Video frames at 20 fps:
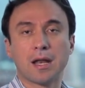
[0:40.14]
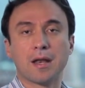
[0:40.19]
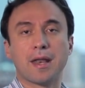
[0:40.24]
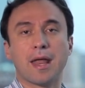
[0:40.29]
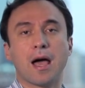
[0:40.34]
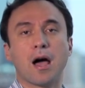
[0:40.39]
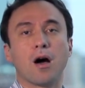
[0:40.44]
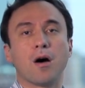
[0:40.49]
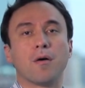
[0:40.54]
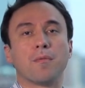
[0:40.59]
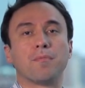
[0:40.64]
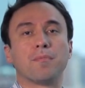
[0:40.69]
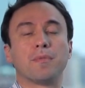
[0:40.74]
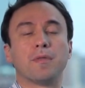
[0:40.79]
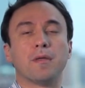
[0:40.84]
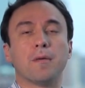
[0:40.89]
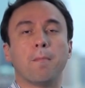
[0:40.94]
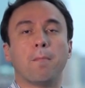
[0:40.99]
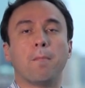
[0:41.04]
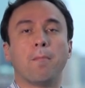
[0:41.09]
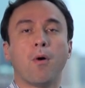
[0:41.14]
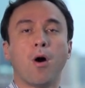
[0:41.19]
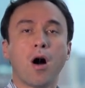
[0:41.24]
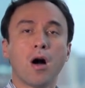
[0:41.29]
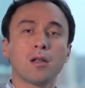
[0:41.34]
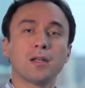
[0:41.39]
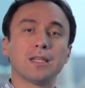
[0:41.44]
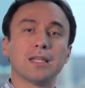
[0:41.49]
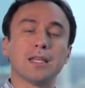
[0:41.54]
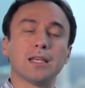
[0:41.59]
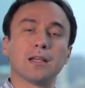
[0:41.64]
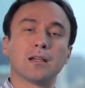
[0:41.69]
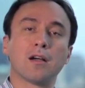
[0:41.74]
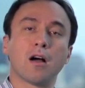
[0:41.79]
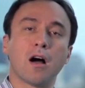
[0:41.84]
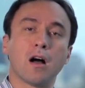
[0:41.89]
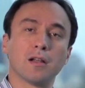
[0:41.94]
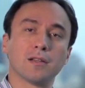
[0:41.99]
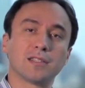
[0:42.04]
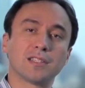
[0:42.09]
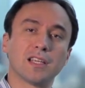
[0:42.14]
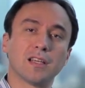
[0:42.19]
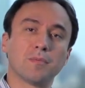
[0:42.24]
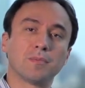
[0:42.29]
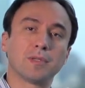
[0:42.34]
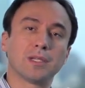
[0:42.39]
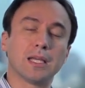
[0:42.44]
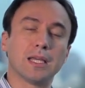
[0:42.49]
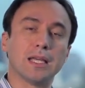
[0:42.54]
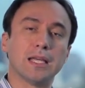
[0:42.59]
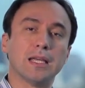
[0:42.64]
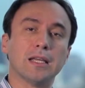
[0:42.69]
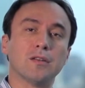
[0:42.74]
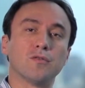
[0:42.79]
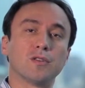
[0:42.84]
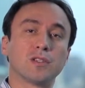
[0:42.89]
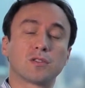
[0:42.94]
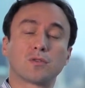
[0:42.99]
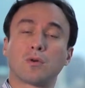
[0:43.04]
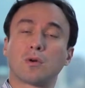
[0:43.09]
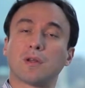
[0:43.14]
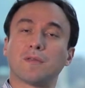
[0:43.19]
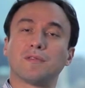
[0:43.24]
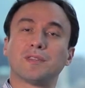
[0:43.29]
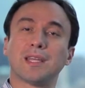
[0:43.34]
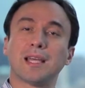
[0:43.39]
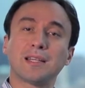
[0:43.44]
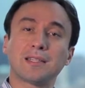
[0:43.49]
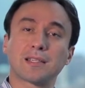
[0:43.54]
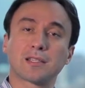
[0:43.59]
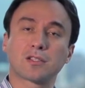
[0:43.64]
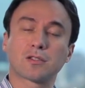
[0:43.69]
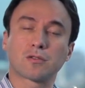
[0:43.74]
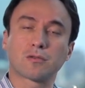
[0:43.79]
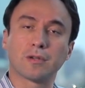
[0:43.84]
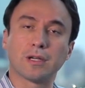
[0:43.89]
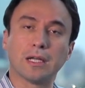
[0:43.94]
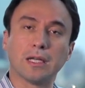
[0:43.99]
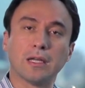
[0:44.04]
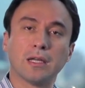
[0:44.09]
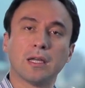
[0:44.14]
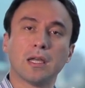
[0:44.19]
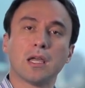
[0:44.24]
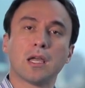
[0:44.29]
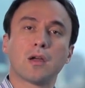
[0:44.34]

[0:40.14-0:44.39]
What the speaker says: Now, the bonding concept in restorative dentistry